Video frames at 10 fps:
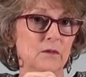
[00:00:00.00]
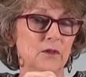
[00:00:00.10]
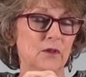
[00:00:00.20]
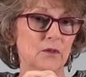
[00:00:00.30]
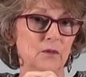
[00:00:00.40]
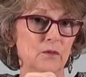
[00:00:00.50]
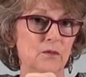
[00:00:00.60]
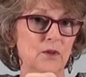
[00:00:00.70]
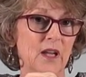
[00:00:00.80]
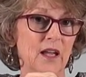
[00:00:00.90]
to,
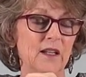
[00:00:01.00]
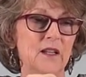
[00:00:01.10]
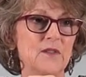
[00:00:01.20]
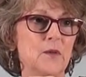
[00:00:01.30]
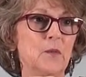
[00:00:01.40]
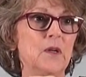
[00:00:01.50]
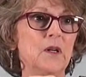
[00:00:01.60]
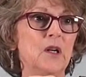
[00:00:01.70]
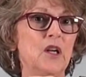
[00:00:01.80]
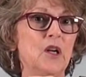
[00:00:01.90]
to catechism.
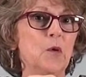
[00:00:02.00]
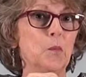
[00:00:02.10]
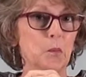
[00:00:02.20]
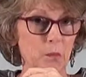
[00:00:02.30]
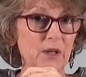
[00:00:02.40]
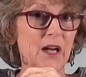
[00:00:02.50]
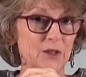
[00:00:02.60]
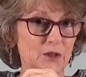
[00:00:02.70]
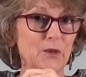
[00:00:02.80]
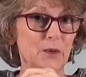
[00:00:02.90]
But I
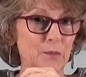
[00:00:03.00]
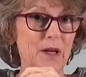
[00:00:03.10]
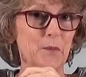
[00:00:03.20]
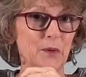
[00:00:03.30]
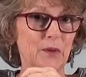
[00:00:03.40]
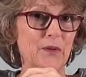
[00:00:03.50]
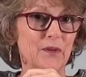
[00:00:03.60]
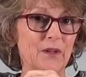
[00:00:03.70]
do remember